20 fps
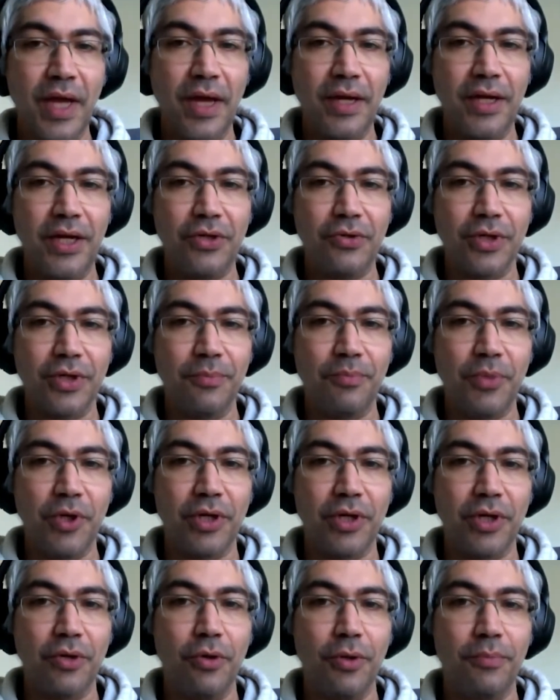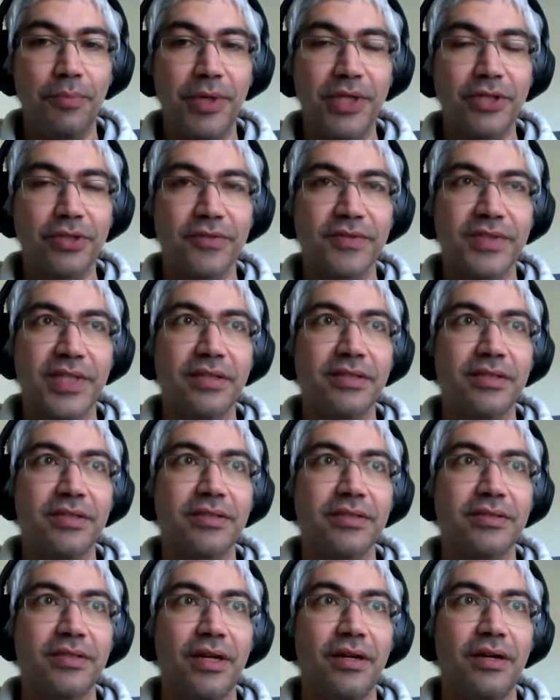I need to compute a whole bunch of
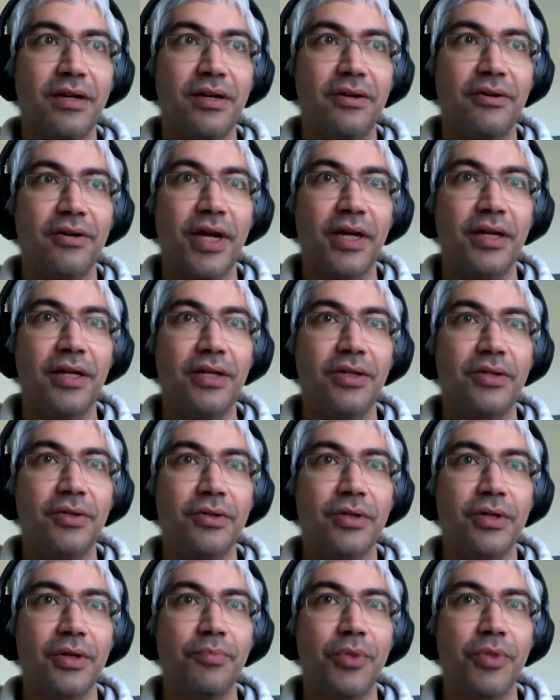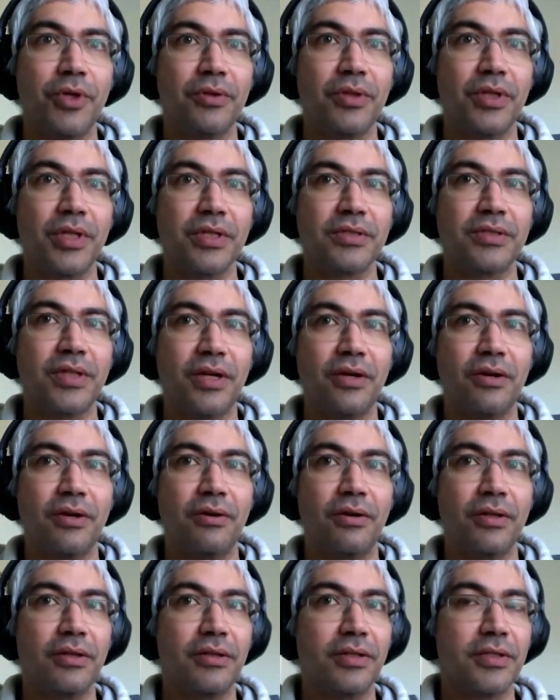census data, or I need to compute this data
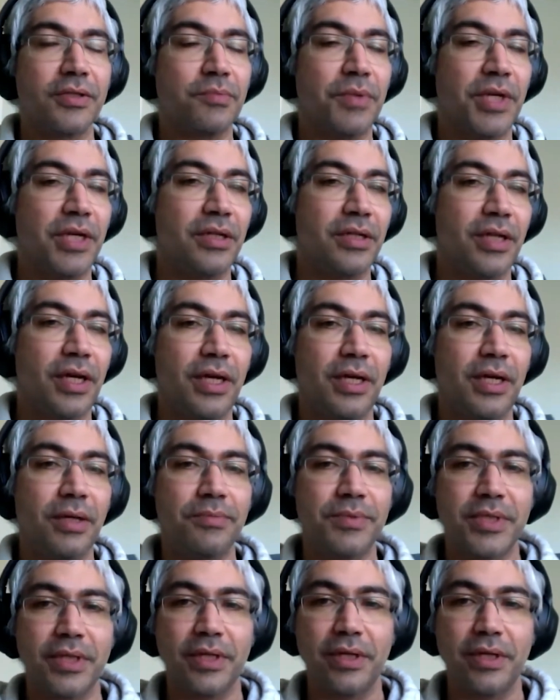on this many tapes.